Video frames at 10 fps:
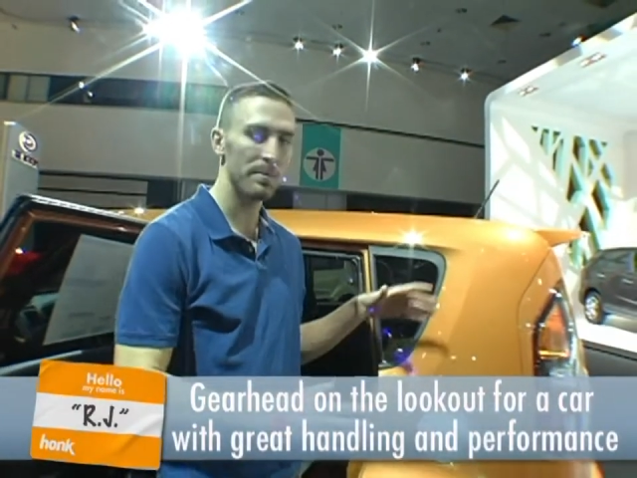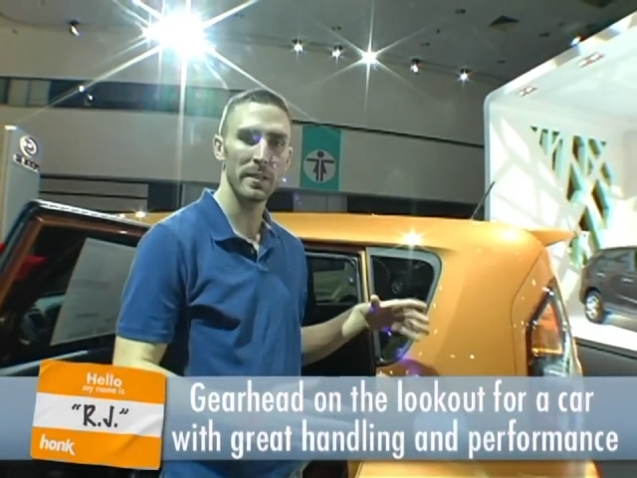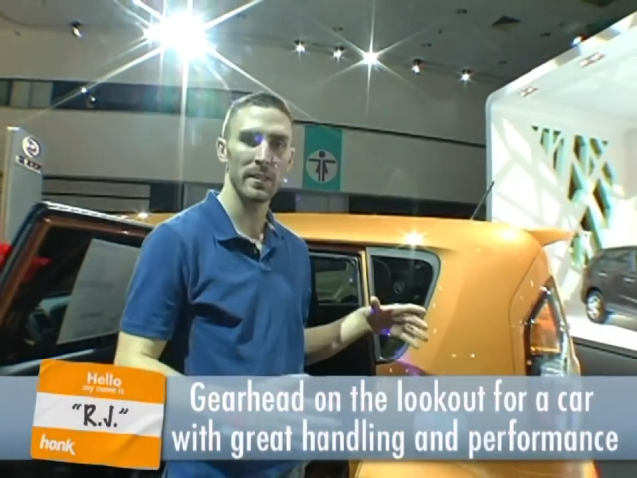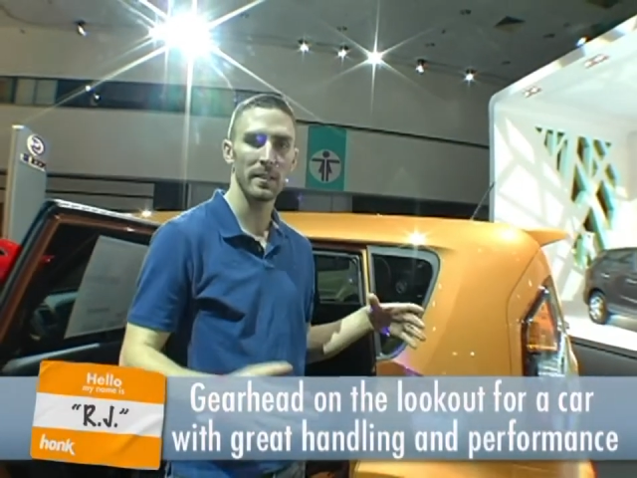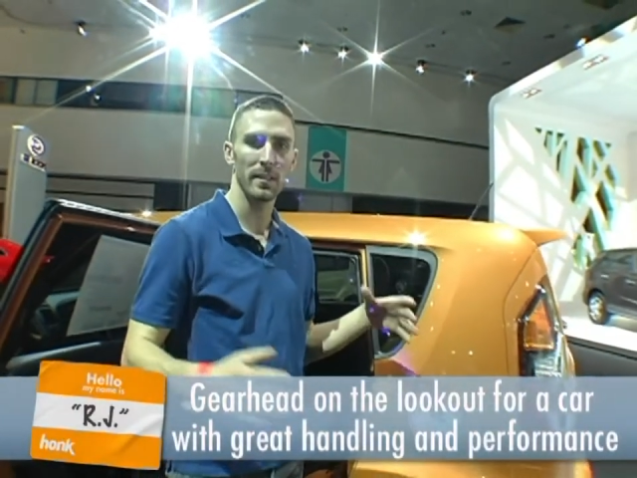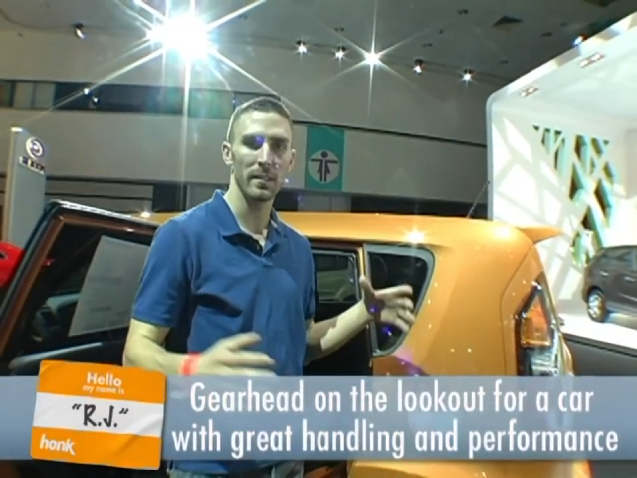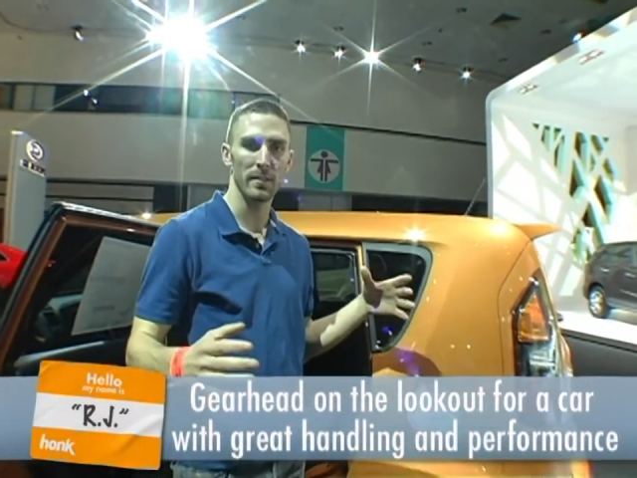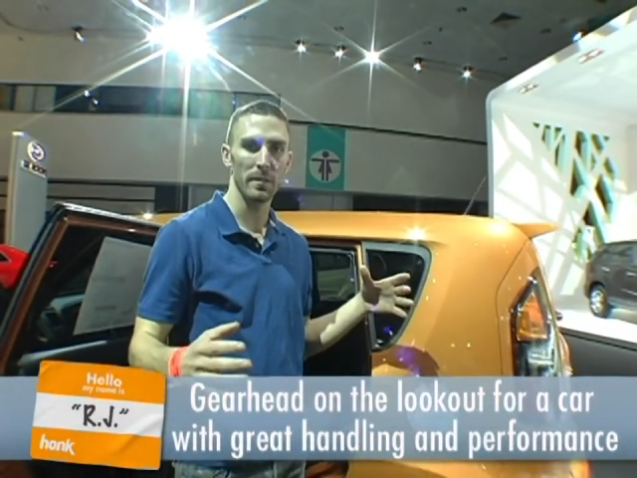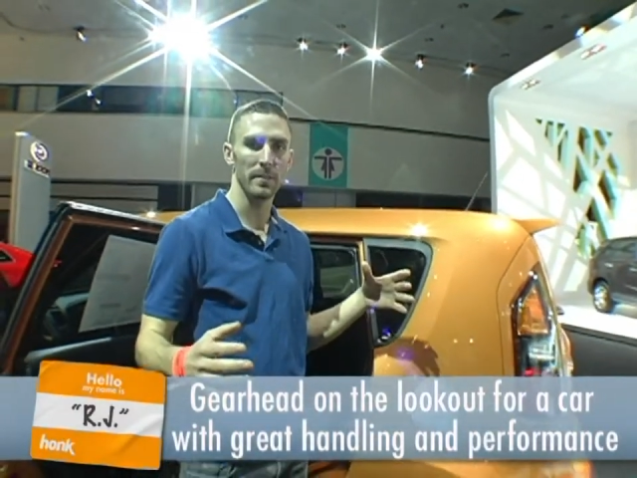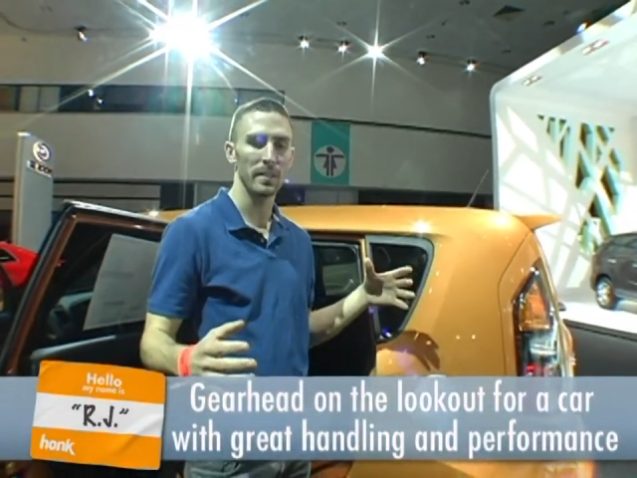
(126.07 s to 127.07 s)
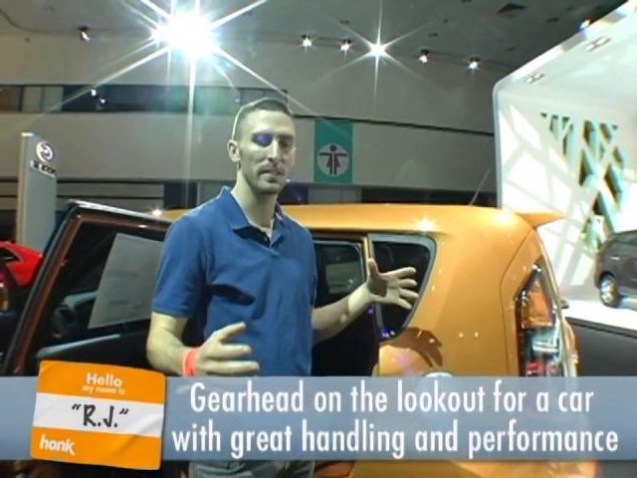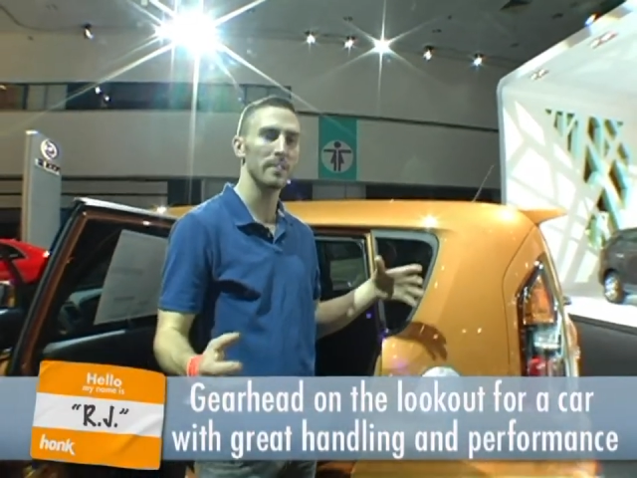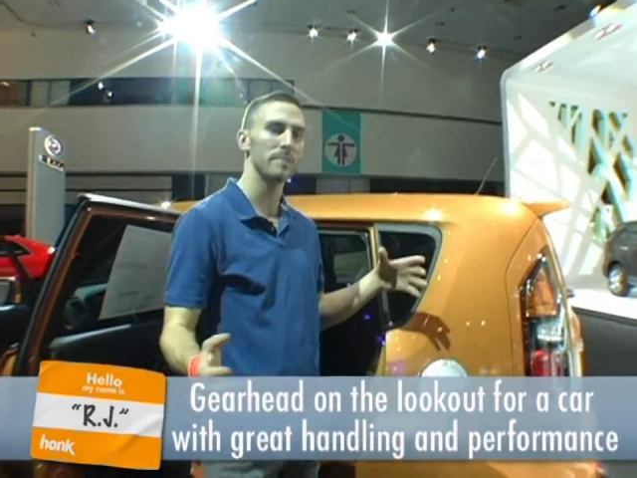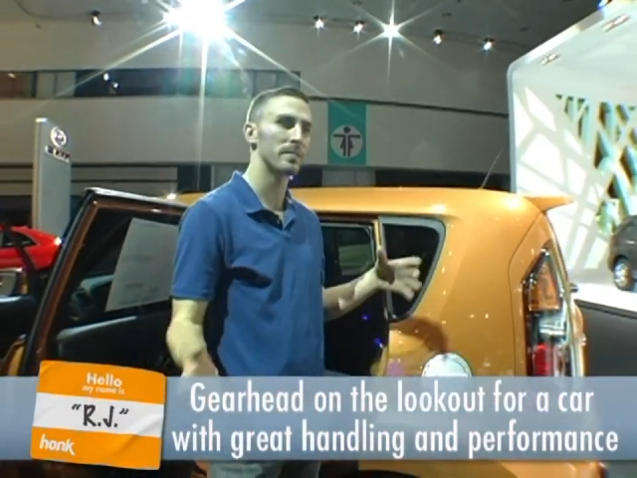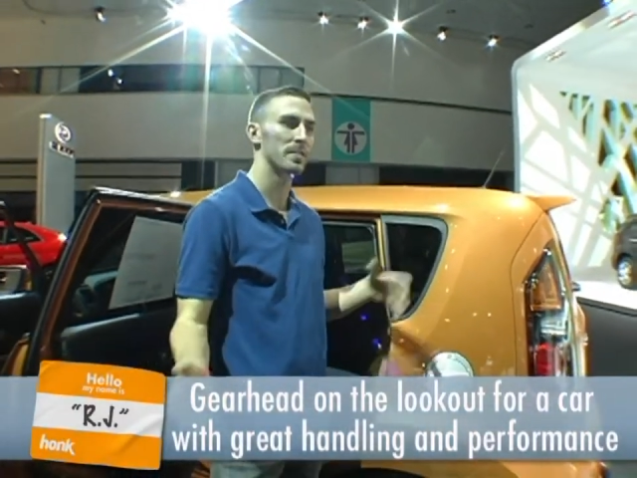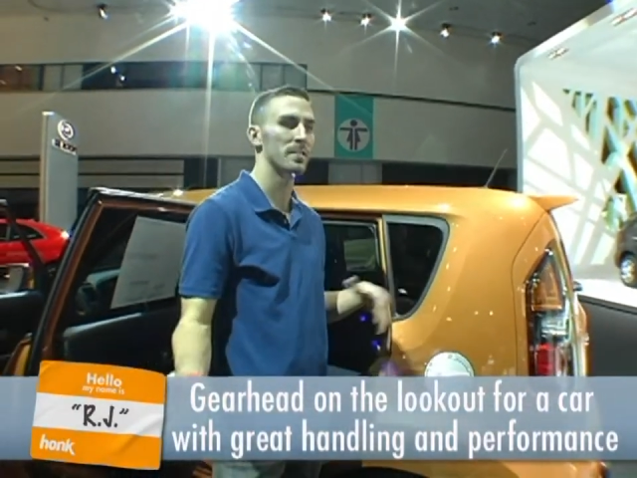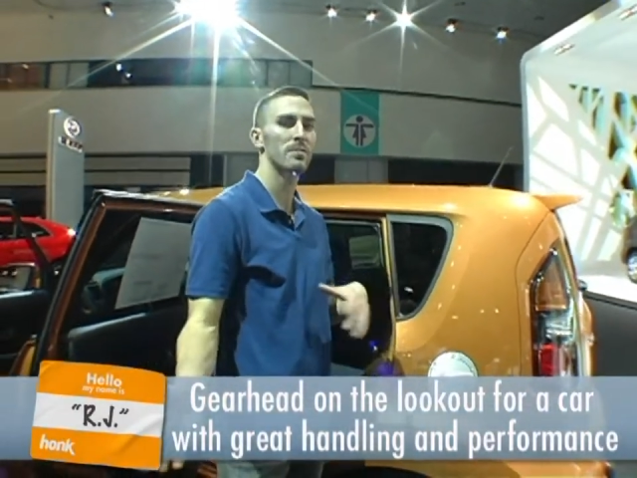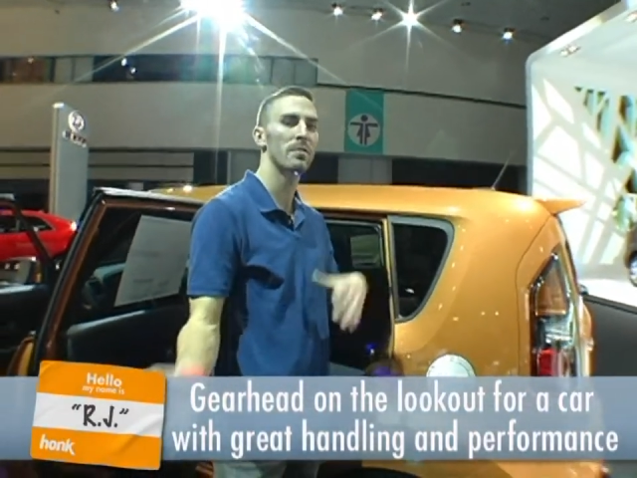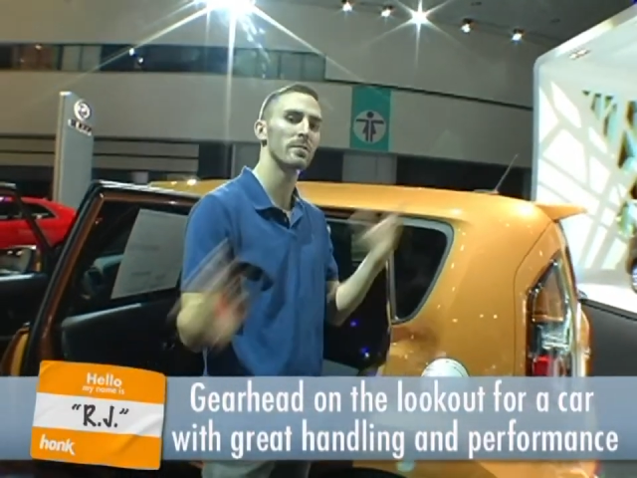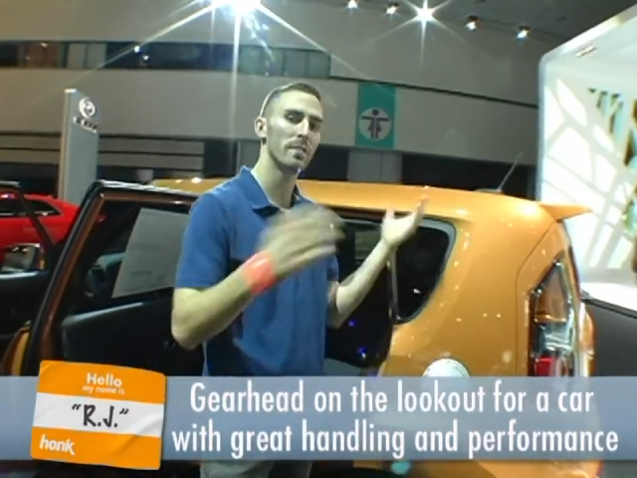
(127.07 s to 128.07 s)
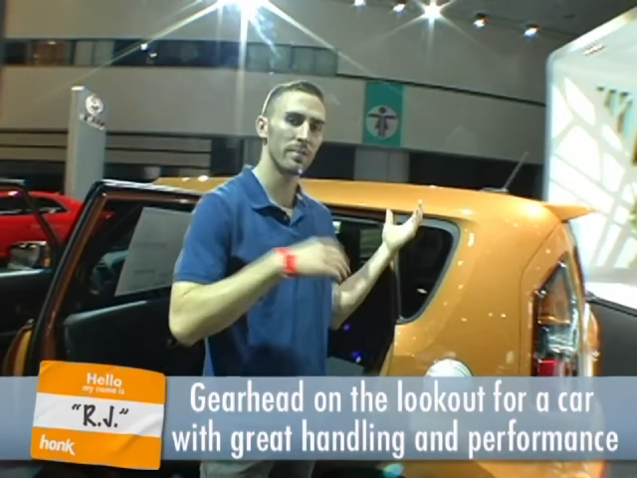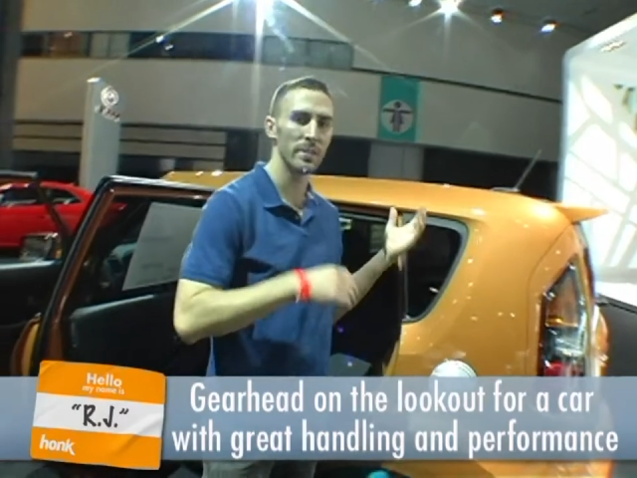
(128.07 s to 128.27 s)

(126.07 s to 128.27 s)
being a thing to just throw stuff